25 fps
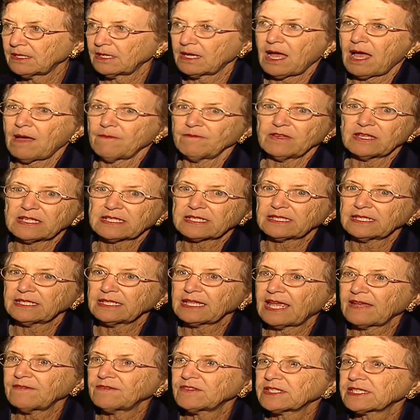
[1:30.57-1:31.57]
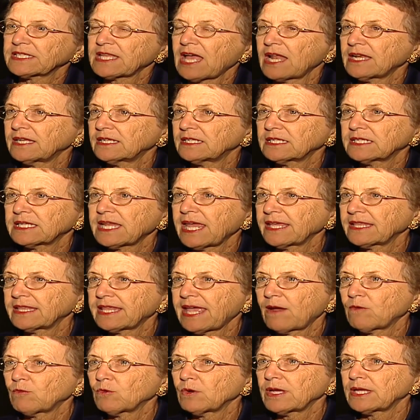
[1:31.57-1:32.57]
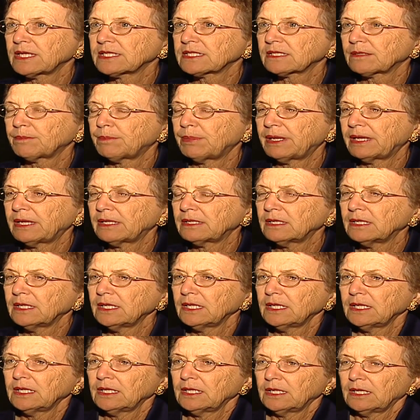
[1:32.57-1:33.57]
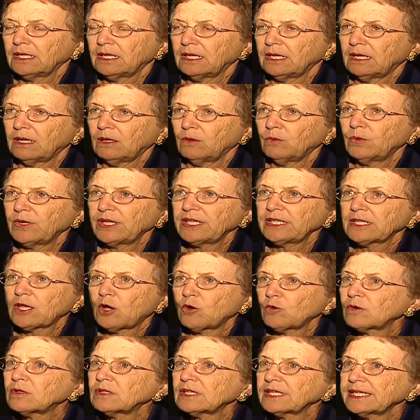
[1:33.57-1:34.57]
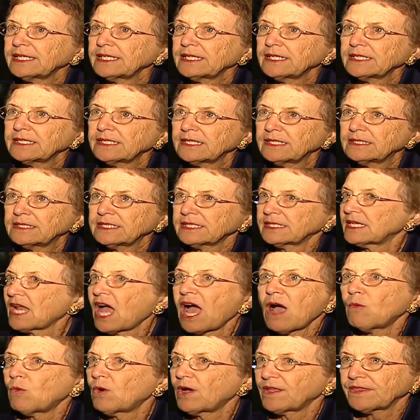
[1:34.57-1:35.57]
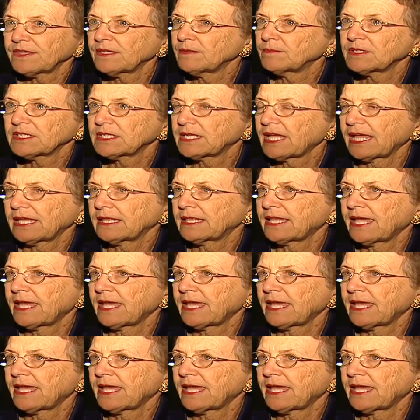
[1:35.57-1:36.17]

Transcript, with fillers: Obviously, they've decided to take that risk, but we locally did not want them to take